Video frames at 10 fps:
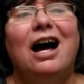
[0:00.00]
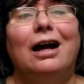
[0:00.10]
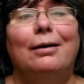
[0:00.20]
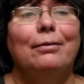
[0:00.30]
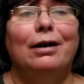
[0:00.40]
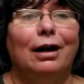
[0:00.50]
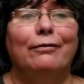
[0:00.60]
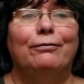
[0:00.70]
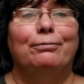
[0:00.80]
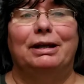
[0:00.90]
I
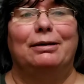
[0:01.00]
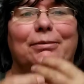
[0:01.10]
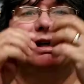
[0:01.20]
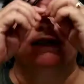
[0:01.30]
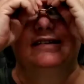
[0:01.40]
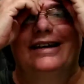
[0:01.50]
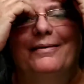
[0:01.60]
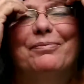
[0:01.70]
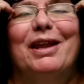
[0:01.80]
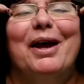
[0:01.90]
love being mixed
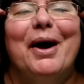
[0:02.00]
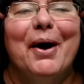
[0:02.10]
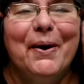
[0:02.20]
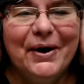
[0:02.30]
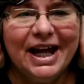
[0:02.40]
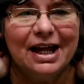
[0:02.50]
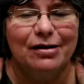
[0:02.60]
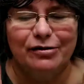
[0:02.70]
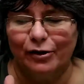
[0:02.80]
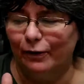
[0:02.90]
up.
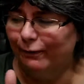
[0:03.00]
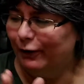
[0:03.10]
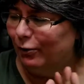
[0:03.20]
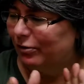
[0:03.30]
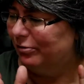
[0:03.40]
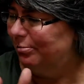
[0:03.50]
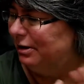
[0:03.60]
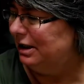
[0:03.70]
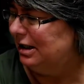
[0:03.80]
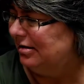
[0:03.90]
Okay, so folks,
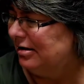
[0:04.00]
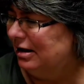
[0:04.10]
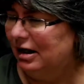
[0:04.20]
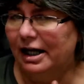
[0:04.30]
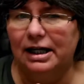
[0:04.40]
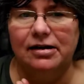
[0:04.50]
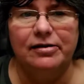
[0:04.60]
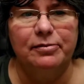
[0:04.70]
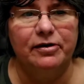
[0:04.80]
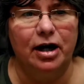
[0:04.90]
please like and
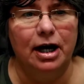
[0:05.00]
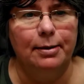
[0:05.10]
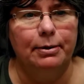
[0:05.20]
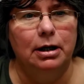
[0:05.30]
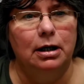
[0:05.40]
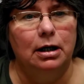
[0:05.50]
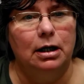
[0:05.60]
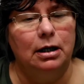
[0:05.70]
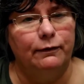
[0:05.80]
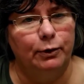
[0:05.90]
subscribe.
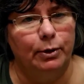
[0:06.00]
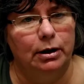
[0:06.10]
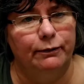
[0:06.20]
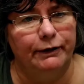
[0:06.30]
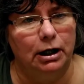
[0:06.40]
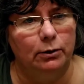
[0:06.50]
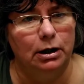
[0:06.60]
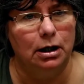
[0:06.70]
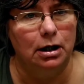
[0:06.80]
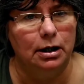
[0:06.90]
If you want to
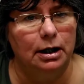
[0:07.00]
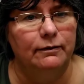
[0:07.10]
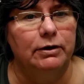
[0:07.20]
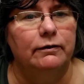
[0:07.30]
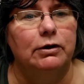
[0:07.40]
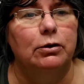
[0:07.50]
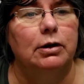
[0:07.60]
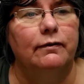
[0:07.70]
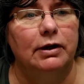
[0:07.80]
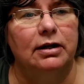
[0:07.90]
follow along, I've given you
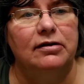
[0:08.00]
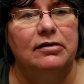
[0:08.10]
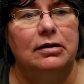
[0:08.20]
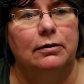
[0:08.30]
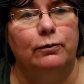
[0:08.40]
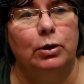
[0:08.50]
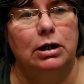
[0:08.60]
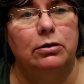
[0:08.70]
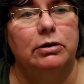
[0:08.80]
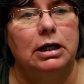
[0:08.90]
a list of
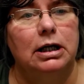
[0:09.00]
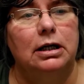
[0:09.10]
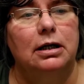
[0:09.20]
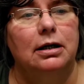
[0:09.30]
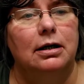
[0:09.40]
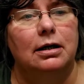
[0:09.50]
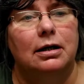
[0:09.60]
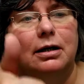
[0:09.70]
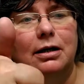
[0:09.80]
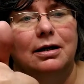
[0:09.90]
what you need.
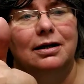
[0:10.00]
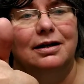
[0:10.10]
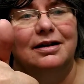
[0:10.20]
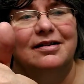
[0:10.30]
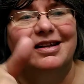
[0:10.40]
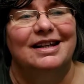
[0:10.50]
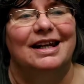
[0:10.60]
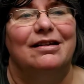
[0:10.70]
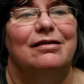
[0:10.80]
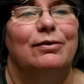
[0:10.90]
See you
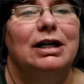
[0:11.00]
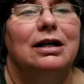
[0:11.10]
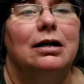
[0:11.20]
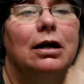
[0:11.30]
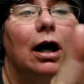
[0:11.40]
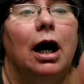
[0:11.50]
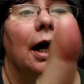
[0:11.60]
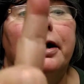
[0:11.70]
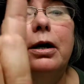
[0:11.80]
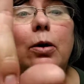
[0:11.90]
next week
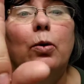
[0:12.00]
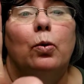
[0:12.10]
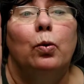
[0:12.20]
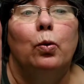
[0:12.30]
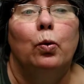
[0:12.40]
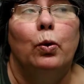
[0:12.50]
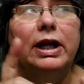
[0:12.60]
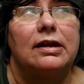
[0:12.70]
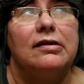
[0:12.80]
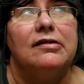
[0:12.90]
on
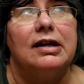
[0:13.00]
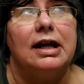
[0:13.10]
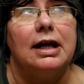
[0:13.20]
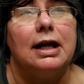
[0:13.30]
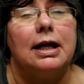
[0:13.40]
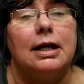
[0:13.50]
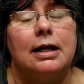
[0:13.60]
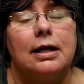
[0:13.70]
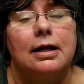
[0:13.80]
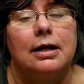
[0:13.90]
Wednesday.